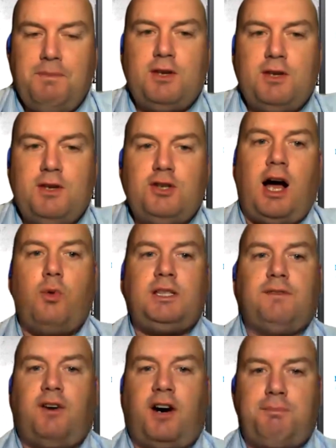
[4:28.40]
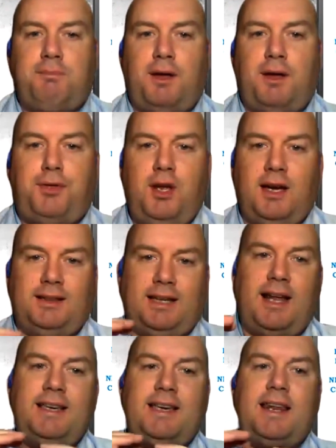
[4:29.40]
So I always divide by 3, and
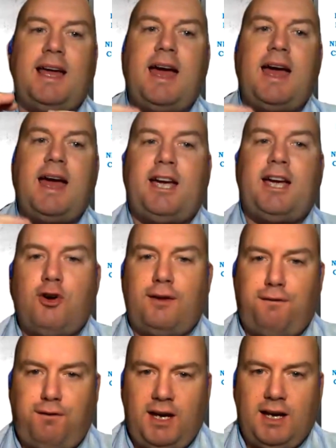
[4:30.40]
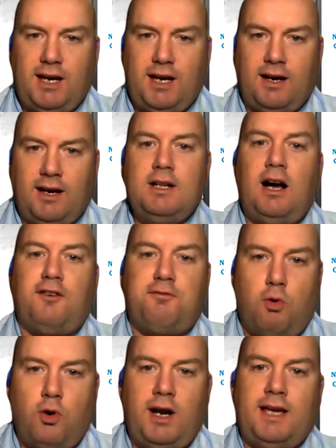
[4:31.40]
then I get an accurate figure of
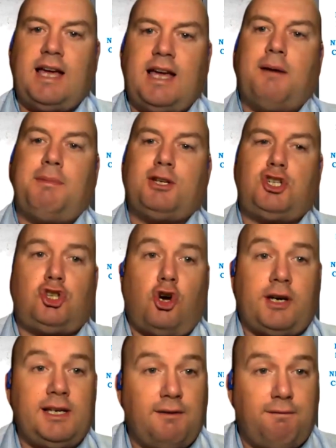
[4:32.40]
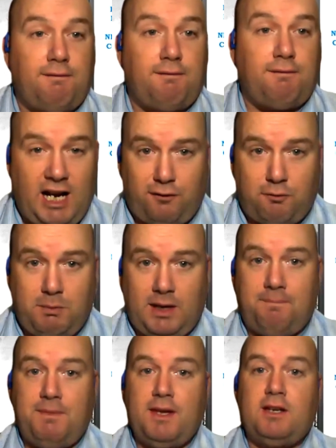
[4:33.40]
more or less how much stock is available for
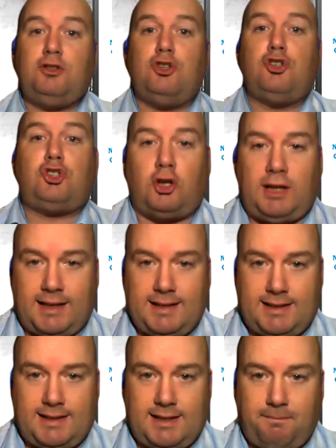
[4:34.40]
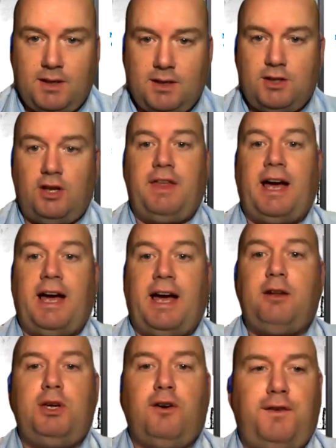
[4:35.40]
me to start hunting. So that will
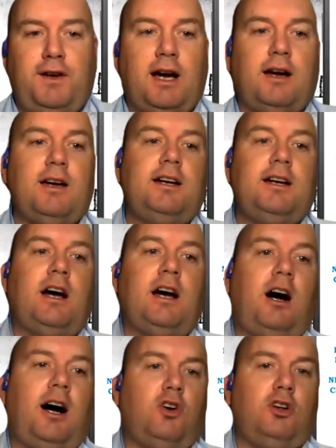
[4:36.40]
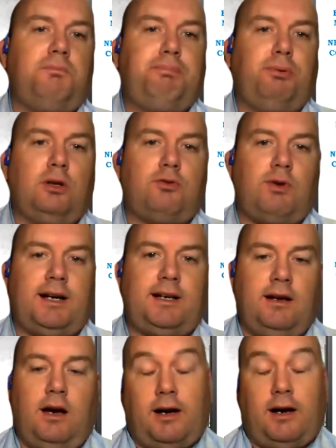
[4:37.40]
be your figure. Now I can't pull it right
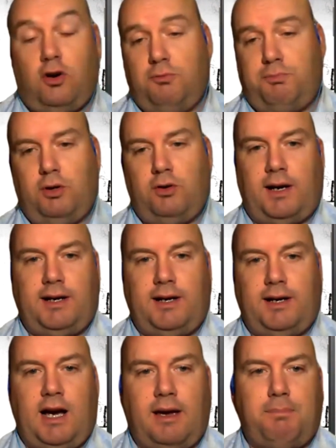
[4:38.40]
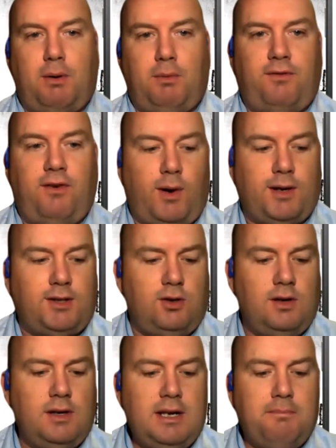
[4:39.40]
now. I can probably if I want to,
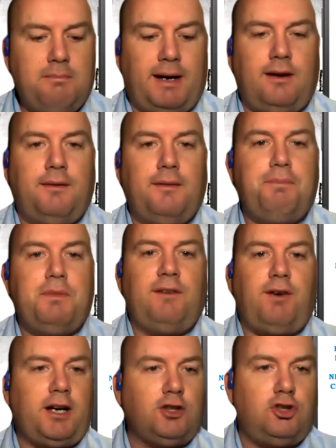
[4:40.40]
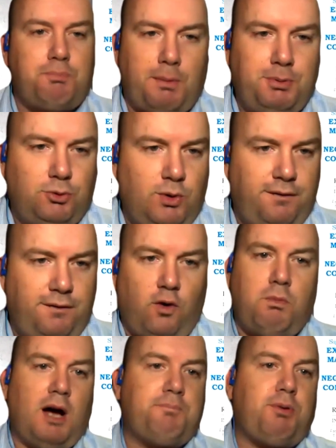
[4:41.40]
but if I go to property
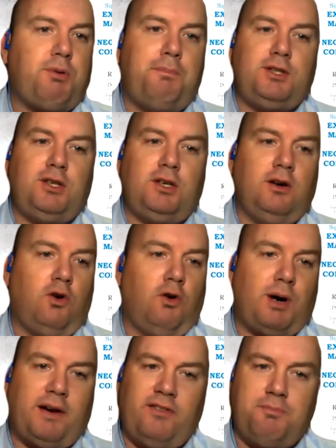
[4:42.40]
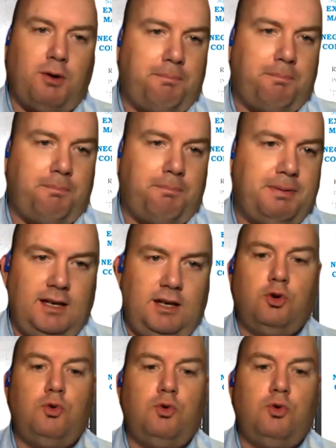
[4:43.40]
24, my property or private property,
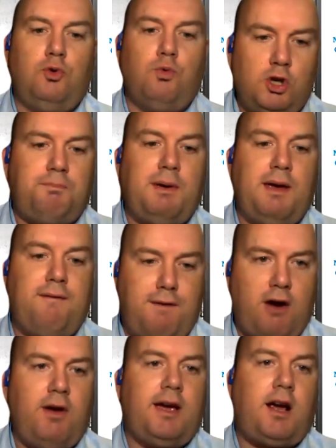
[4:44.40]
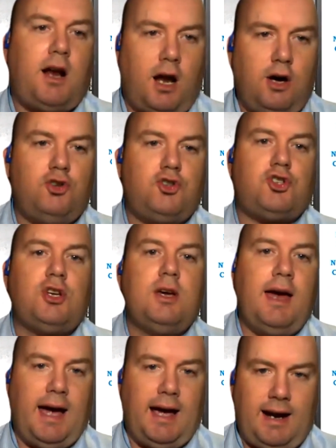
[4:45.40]
you would be very close
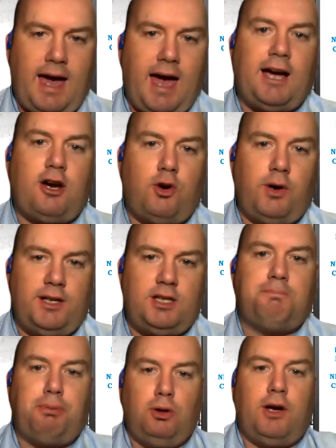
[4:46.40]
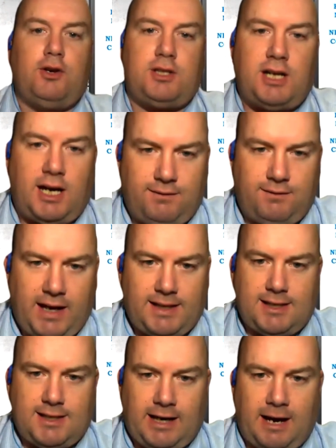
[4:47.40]
and accurate to pull those kind of
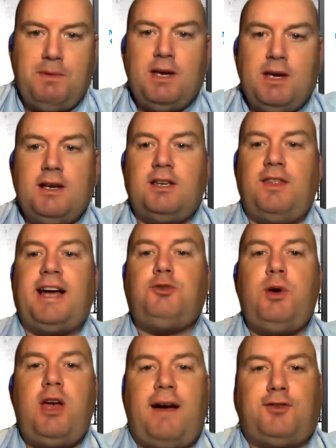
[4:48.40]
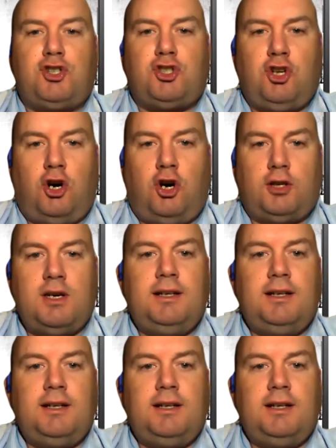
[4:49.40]
dates. Okay, so that's where you have to start.